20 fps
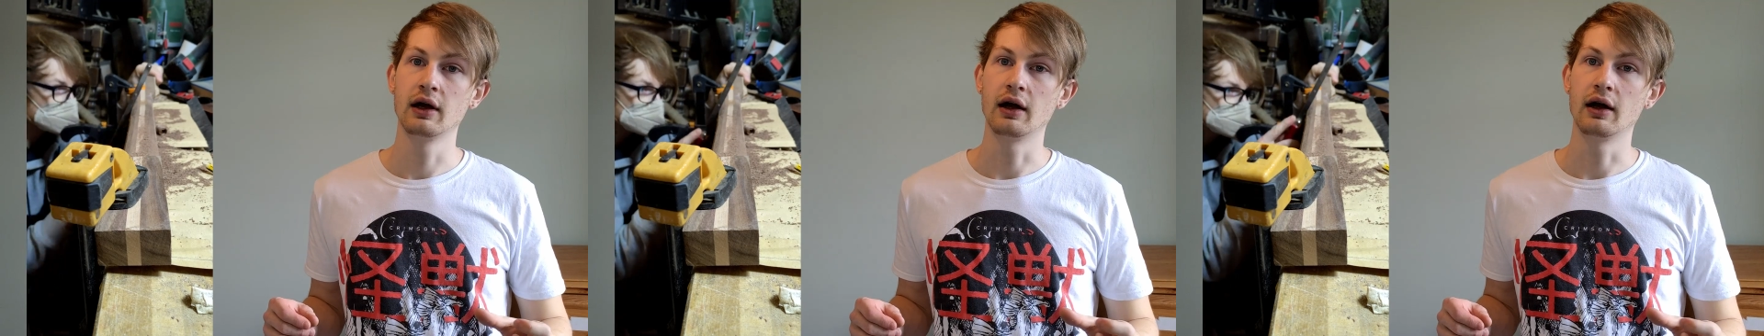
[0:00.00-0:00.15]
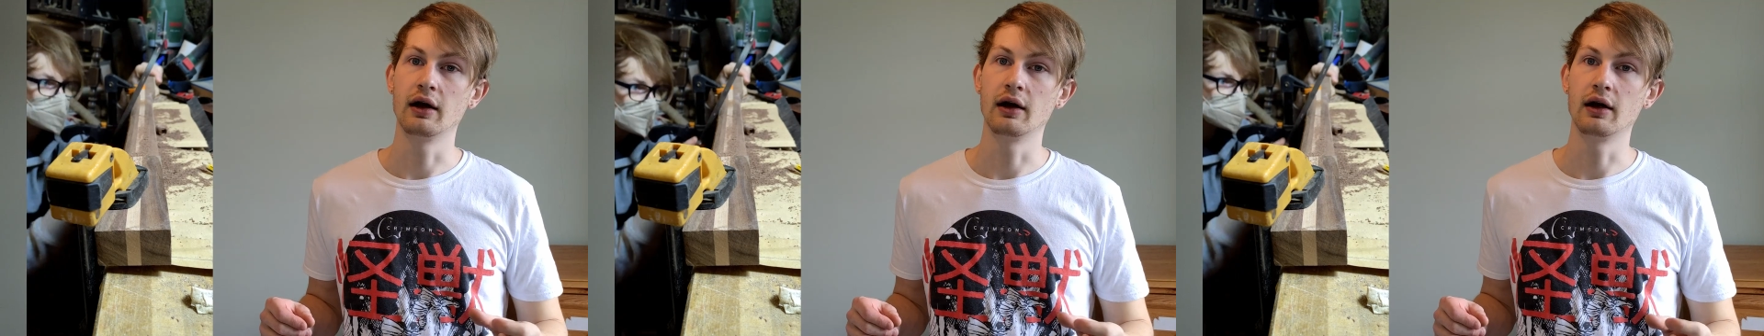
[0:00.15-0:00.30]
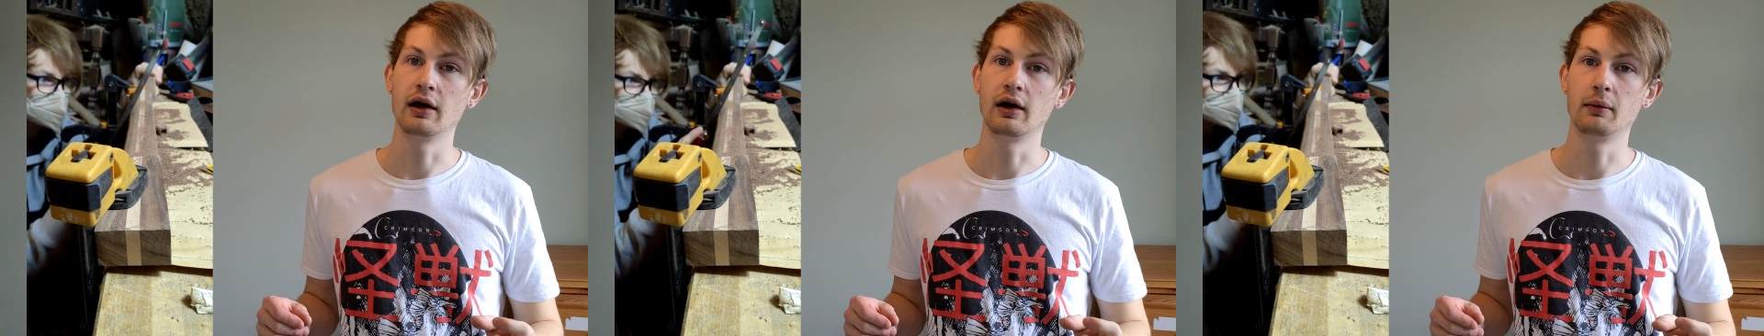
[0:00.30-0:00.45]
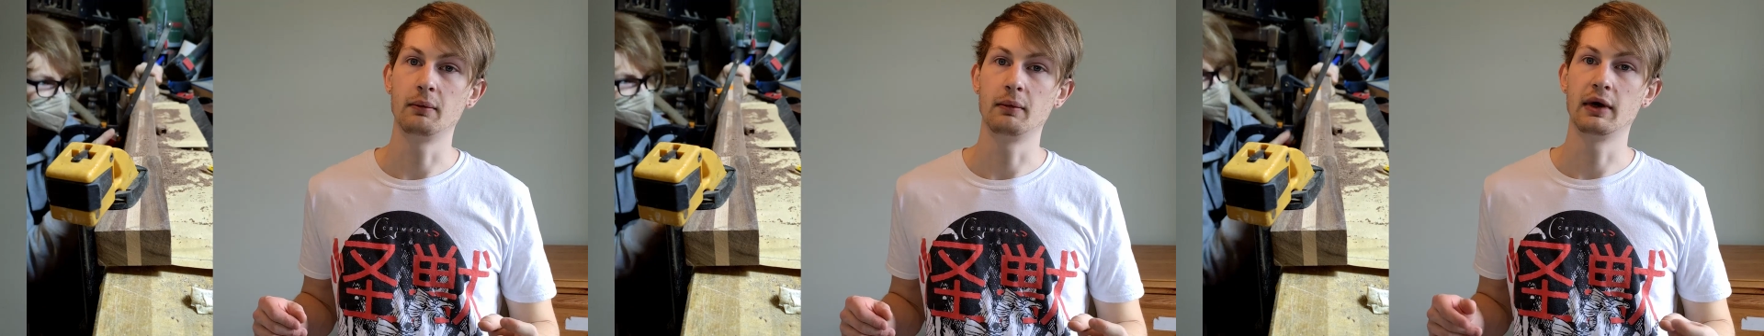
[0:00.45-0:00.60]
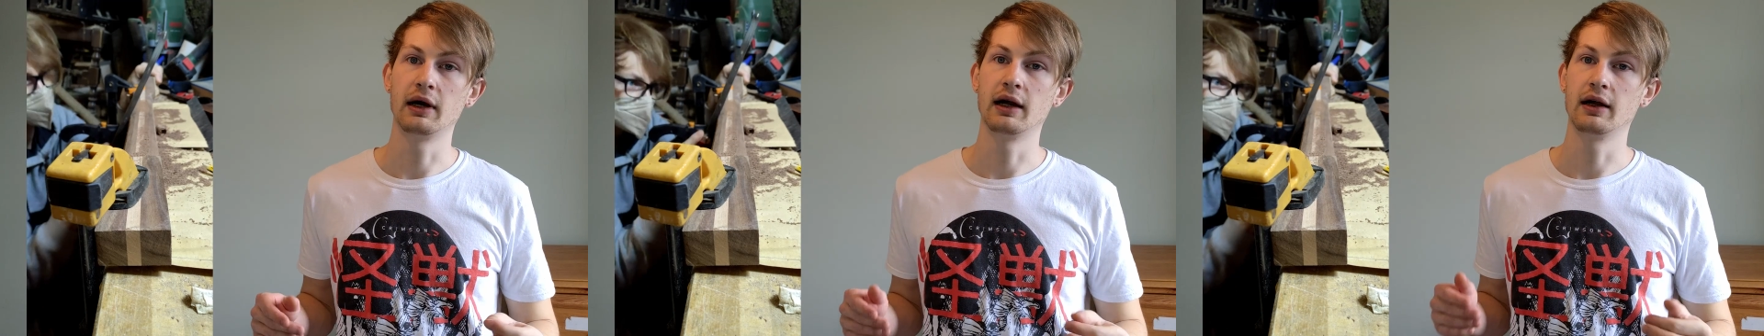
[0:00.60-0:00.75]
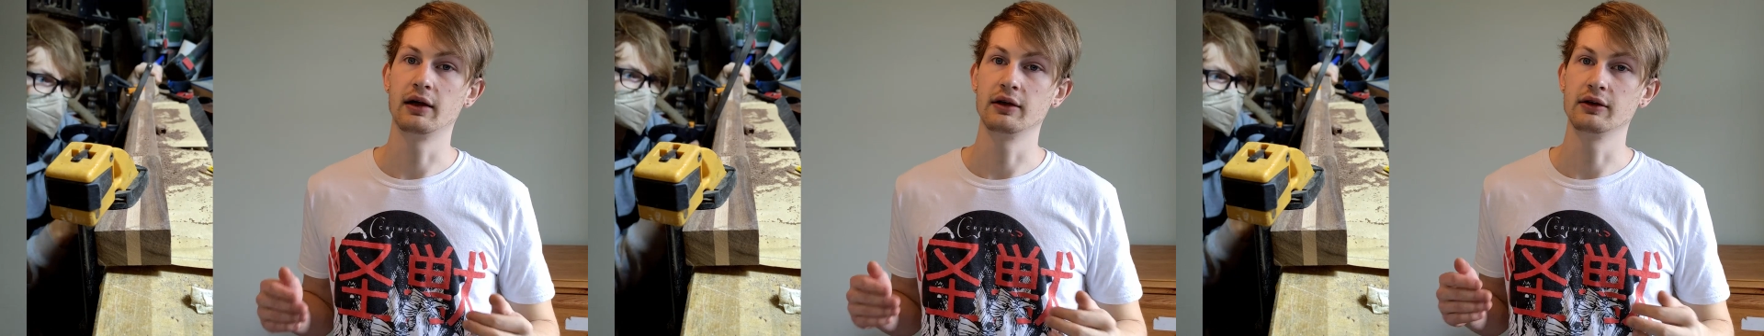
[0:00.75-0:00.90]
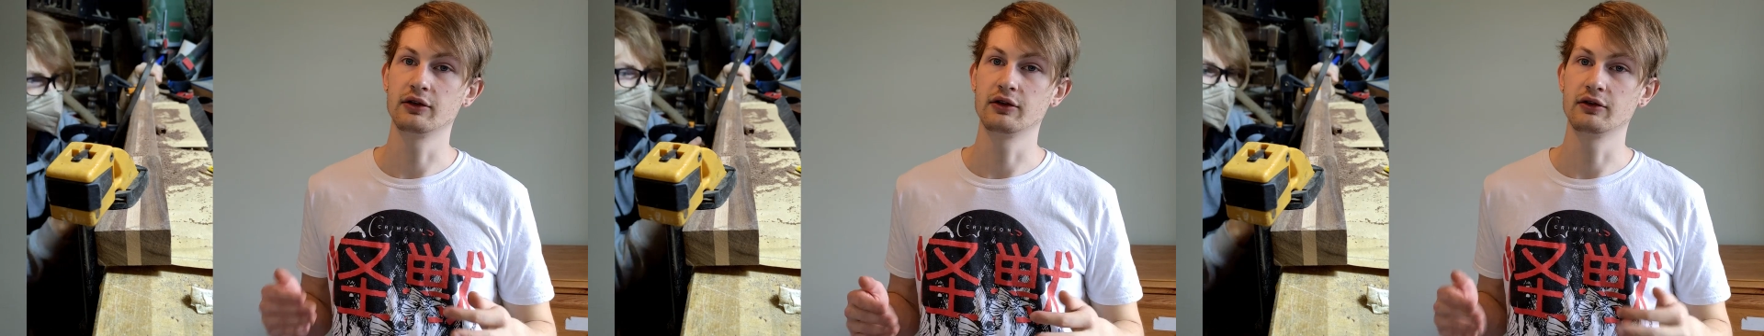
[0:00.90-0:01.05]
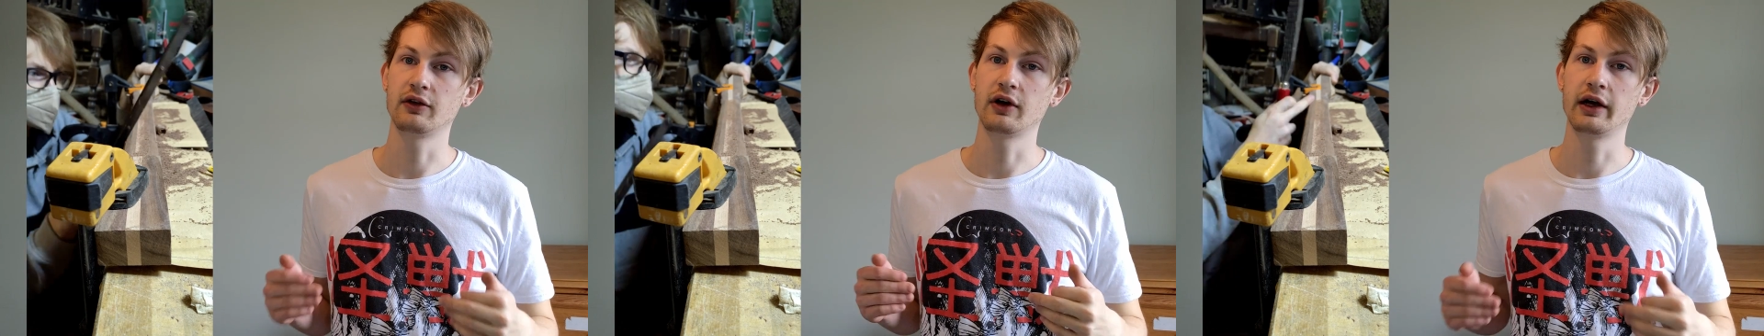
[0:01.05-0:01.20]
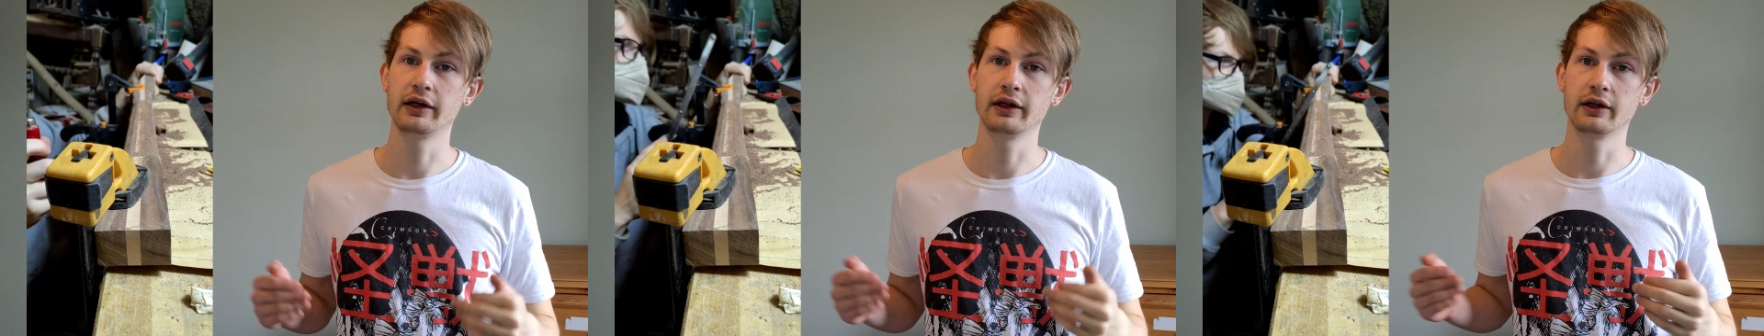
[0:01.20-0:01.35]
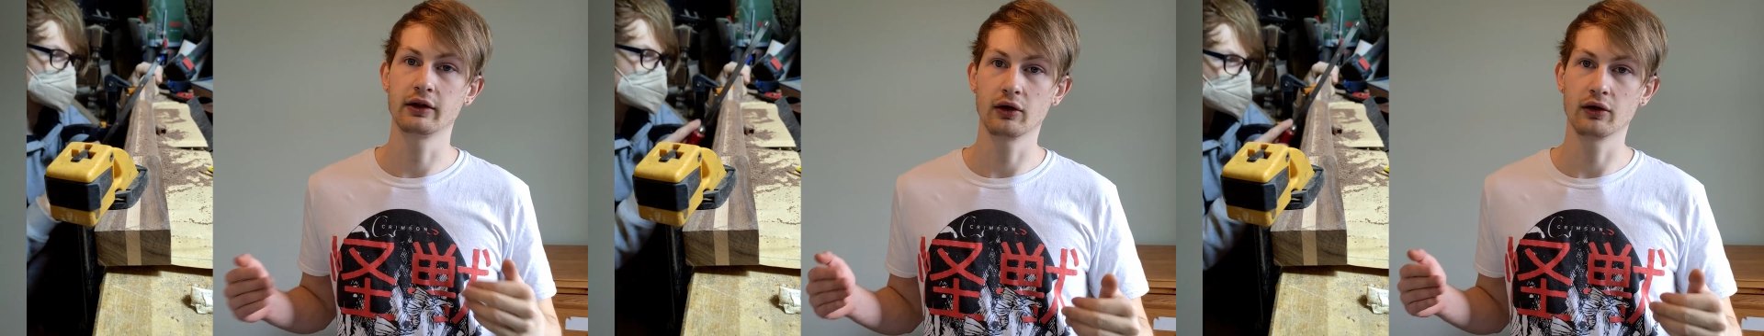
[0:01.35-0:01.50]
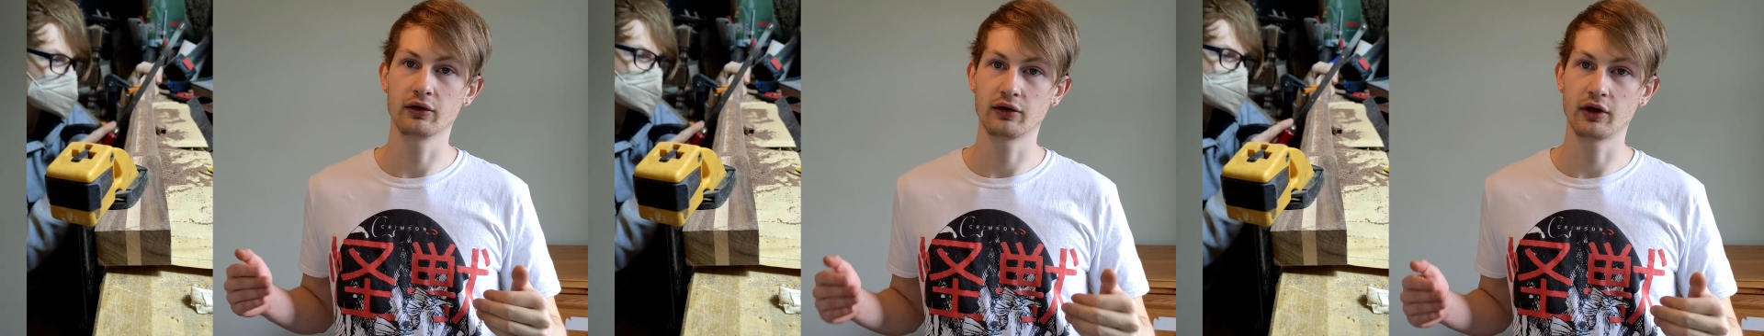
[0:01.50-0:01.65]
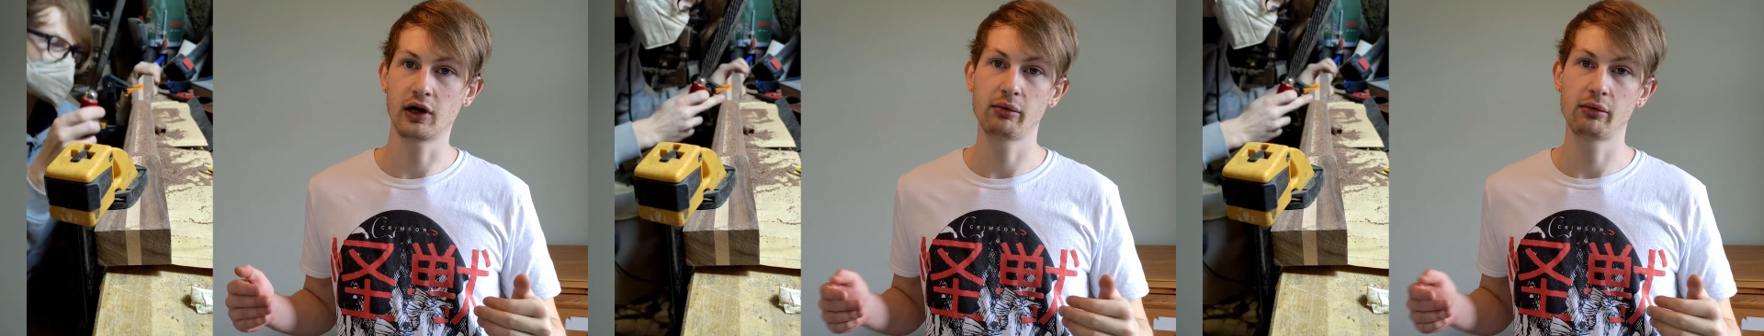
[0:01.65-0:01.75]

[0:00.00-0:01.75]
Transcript: um, and dividing those